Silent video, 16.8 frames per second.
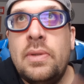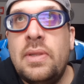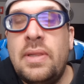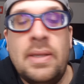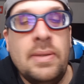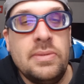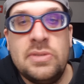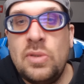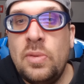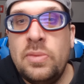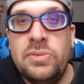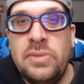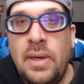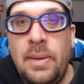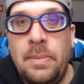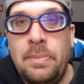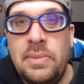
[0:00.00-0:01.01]
They were so
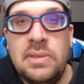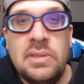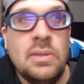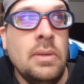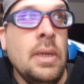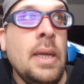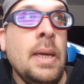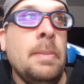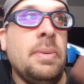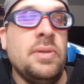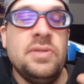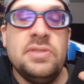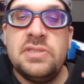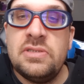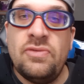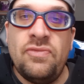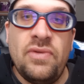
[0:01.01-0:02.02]
dumb, you know? But
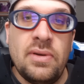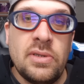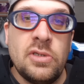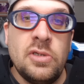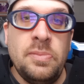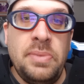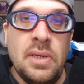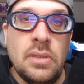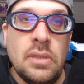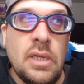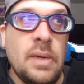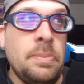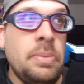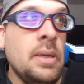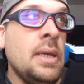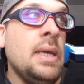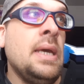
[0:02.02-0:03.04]
this is a very good
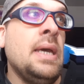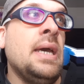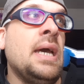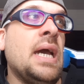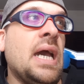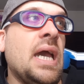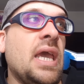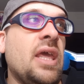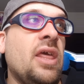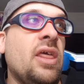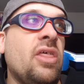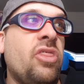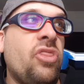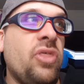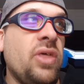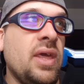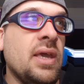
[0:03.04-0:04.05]
build-up. I
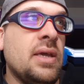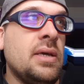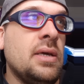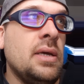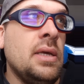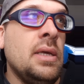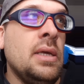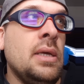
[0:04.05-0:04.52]
think